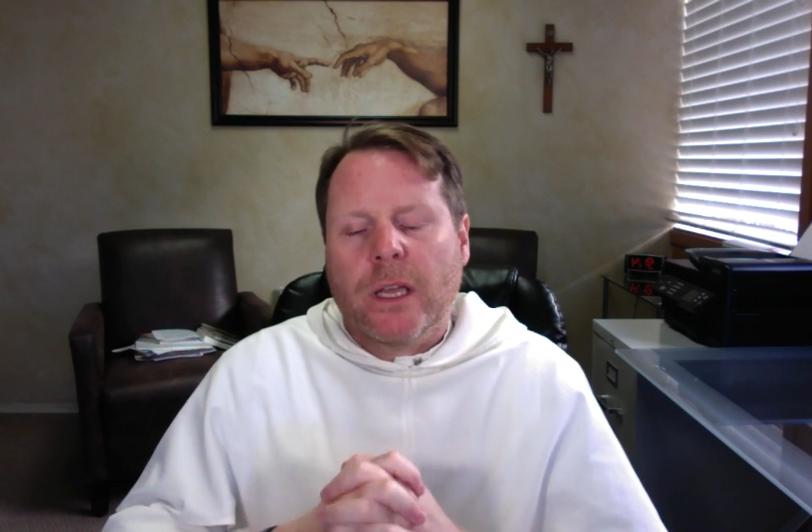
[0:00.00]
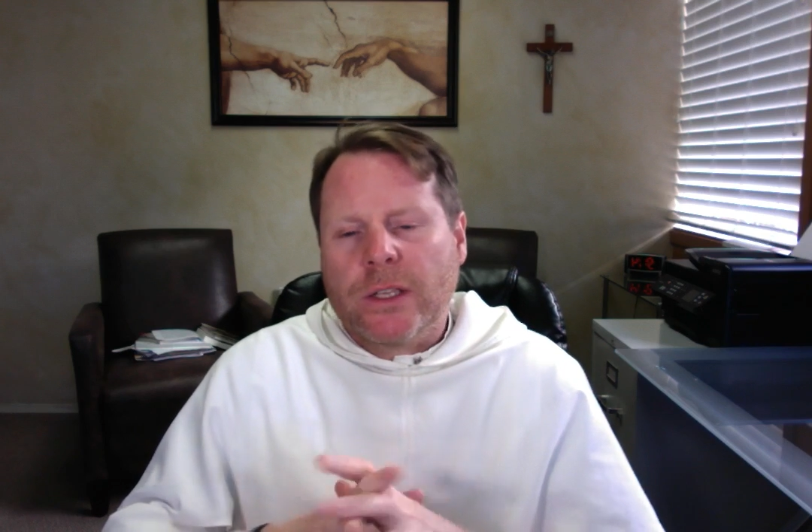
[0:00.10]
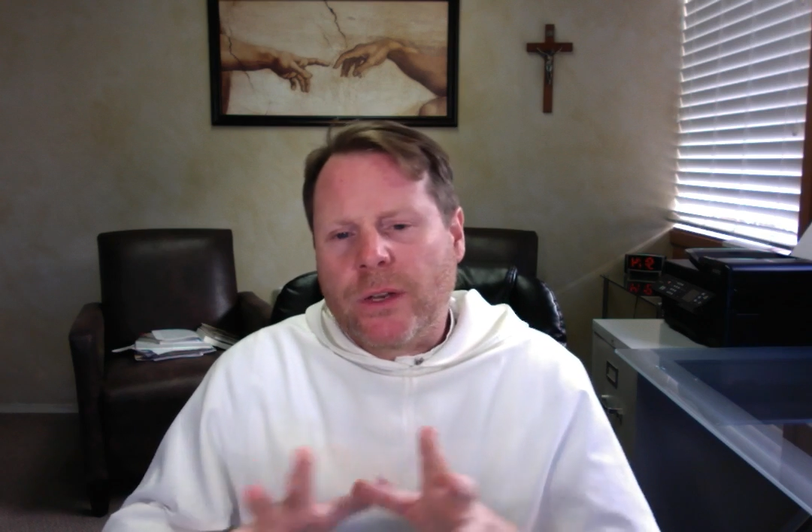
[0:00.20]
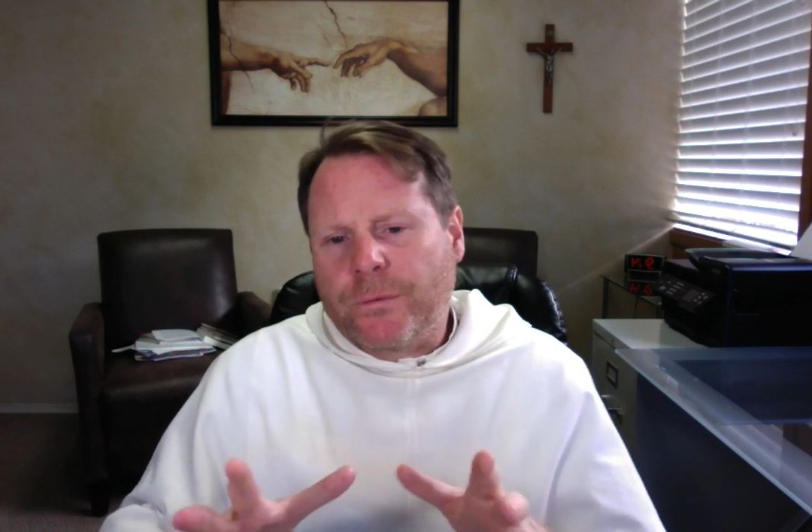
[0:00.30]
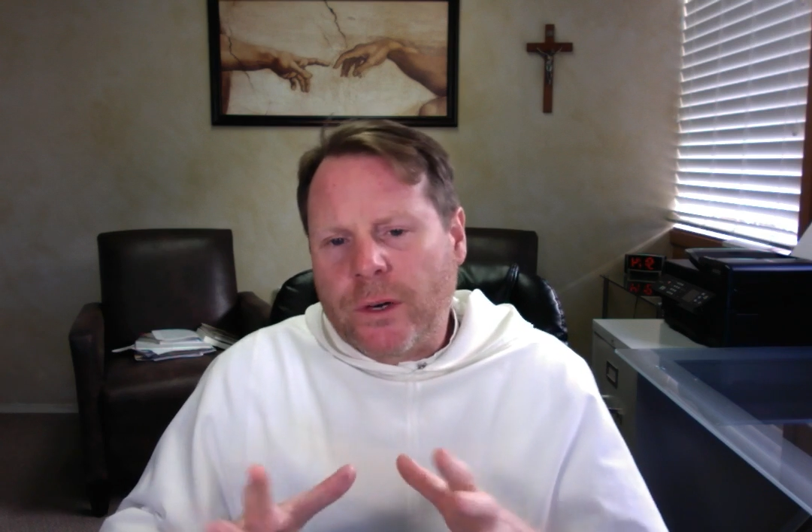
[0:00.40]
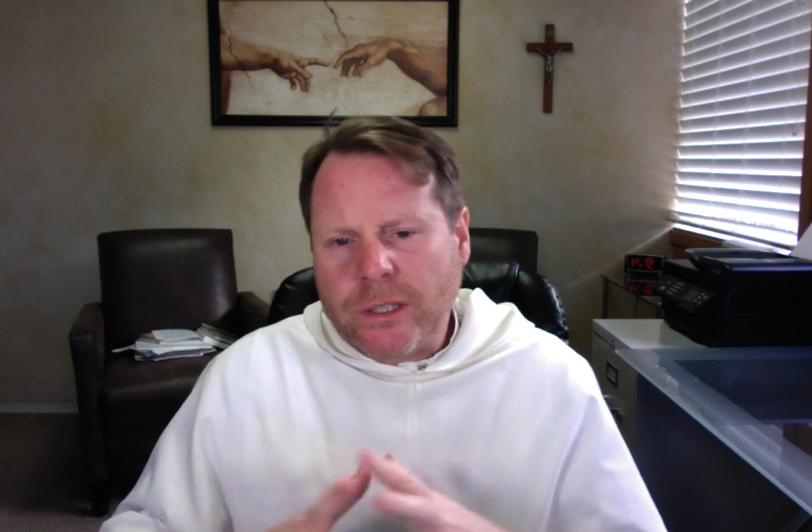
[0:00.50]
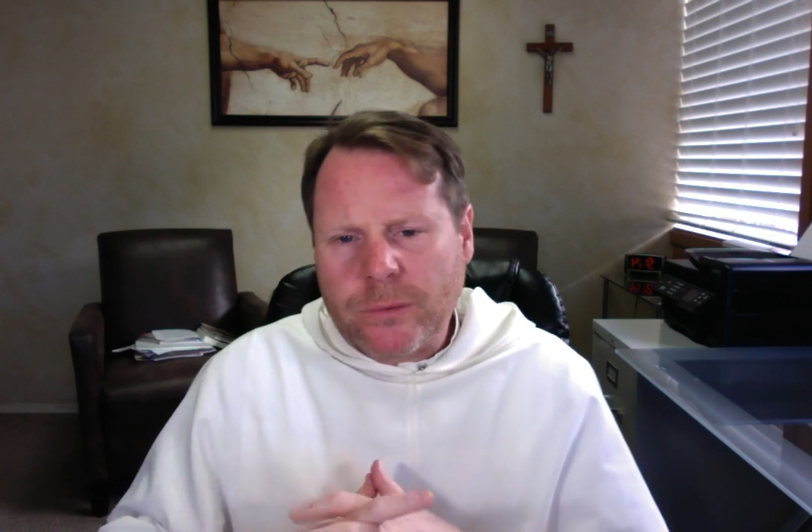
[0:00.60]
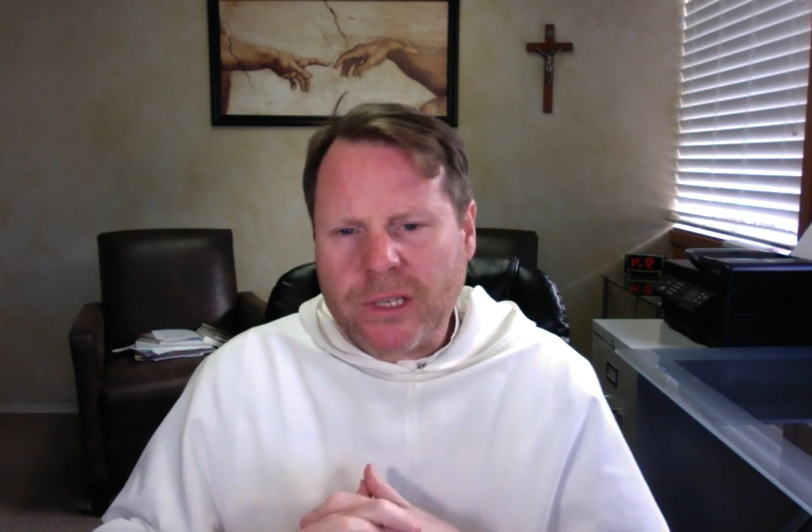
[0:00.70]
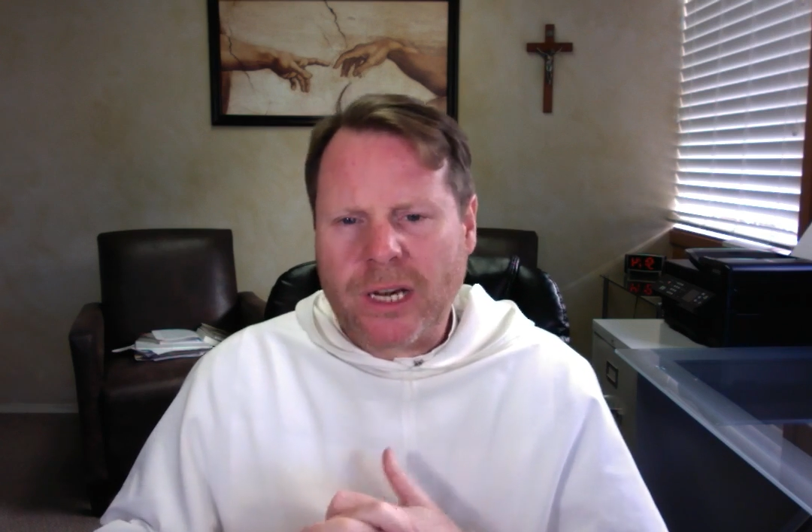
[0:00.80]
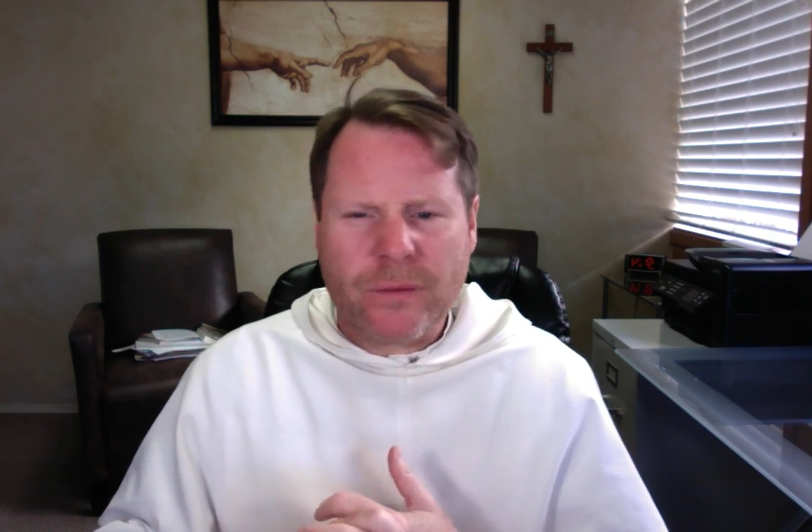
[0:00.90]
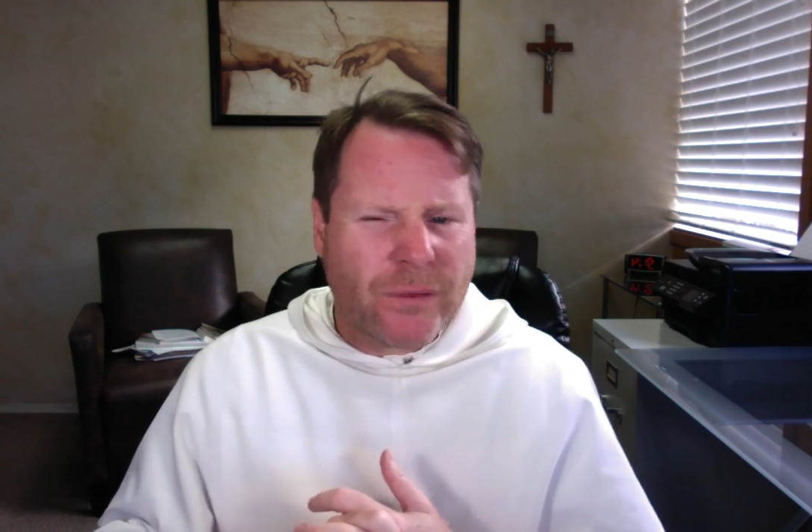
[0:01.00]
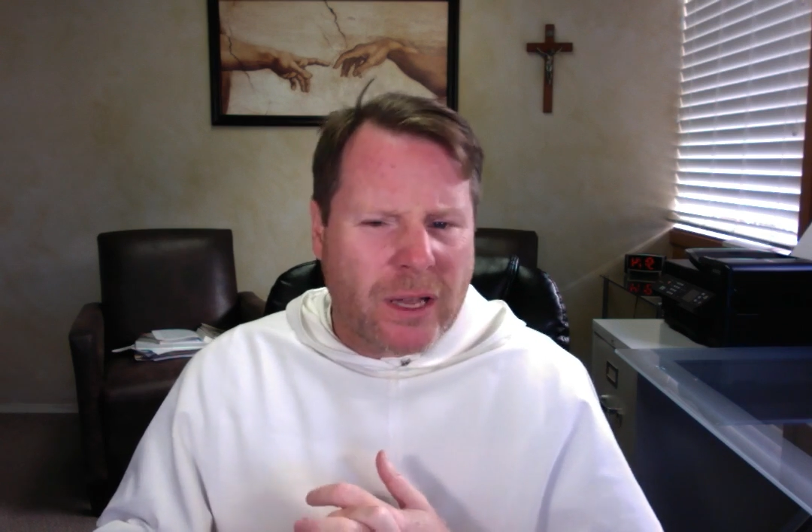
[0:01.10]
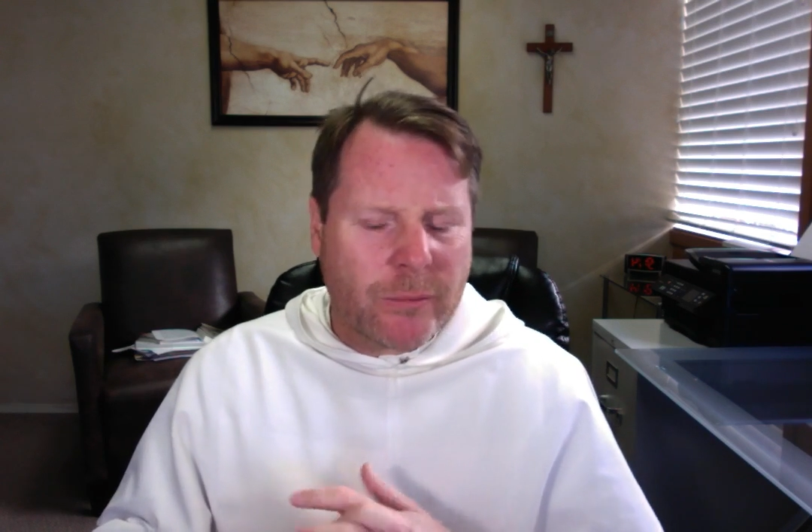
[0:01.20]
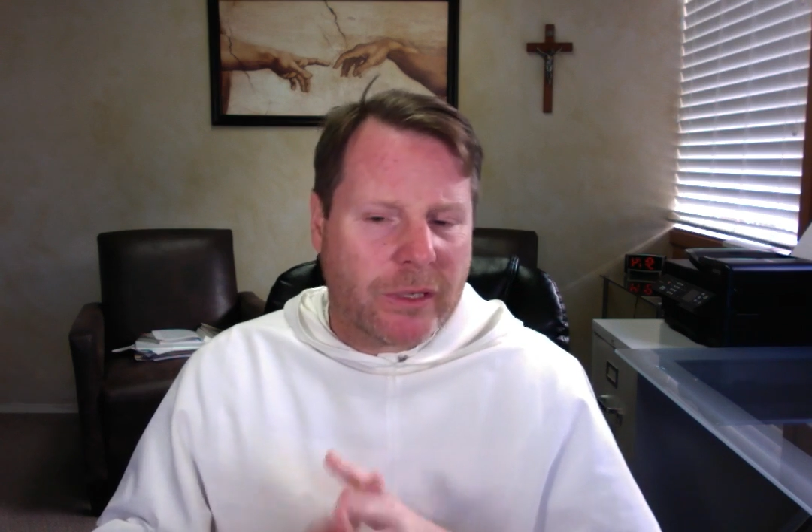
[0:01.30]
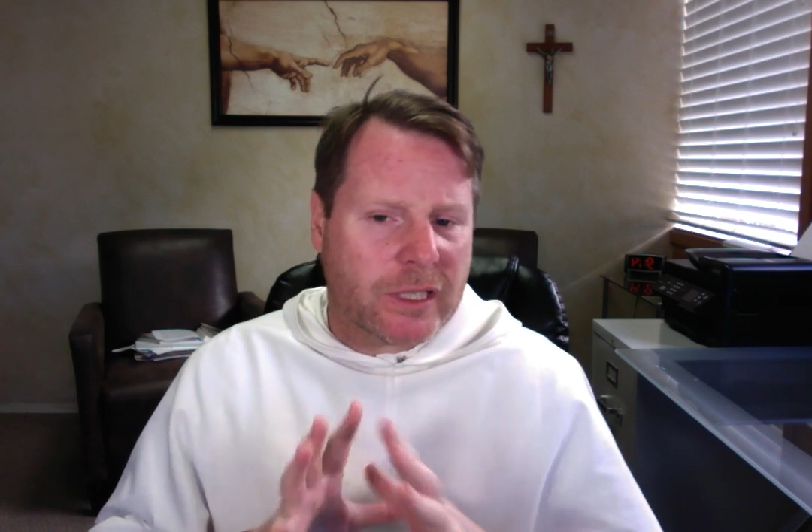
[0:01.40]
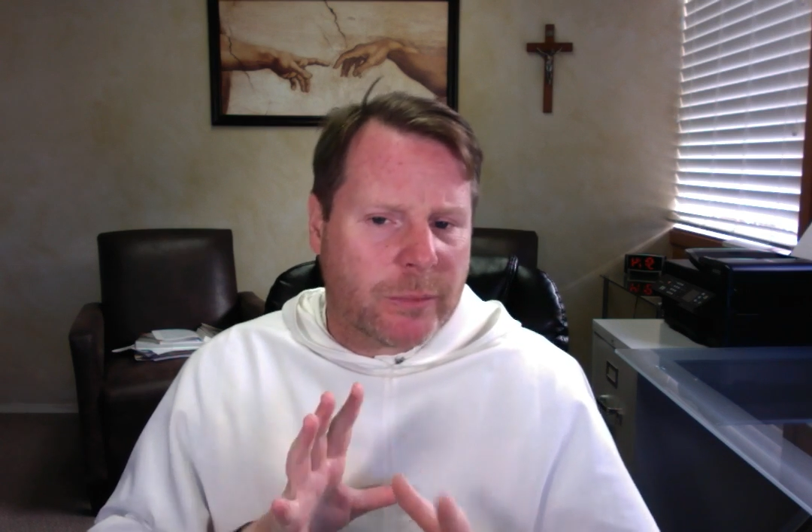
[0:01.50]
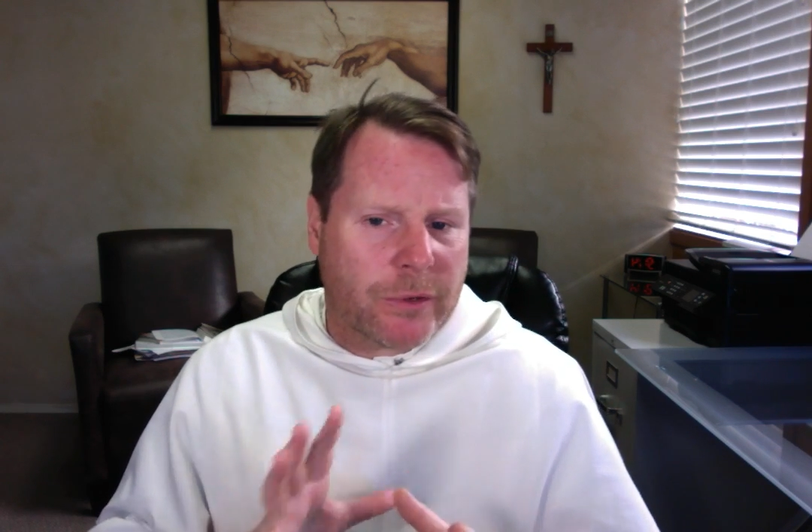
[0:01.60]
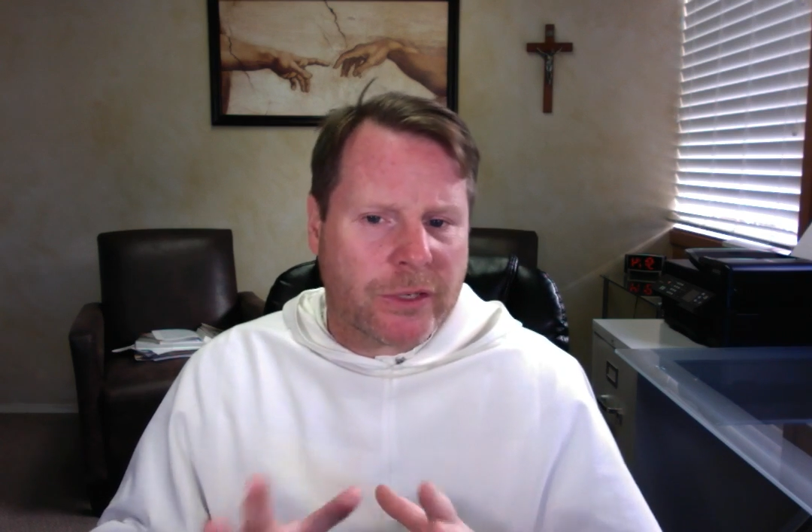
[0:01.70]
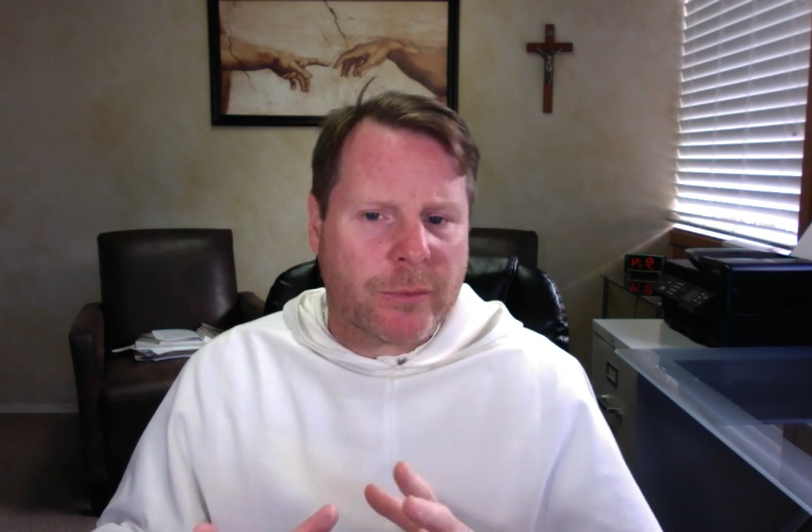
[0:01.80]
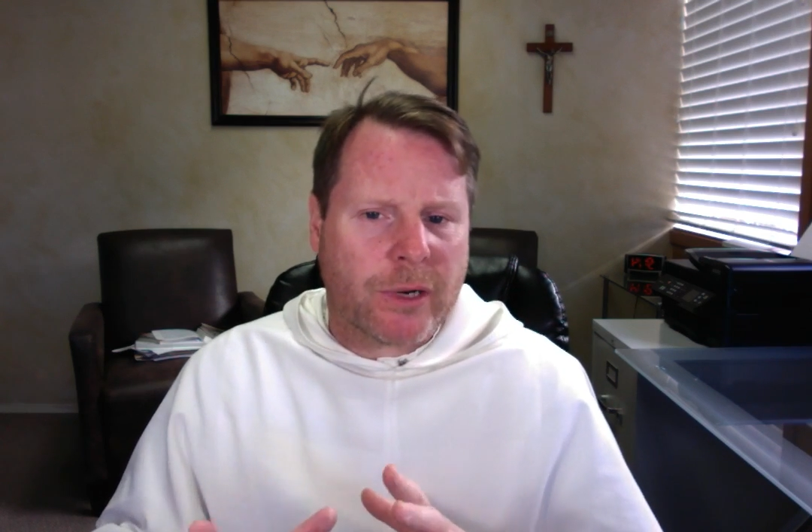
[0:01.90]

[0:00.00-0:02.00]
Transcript: So at first it was kind of fun being spiritual,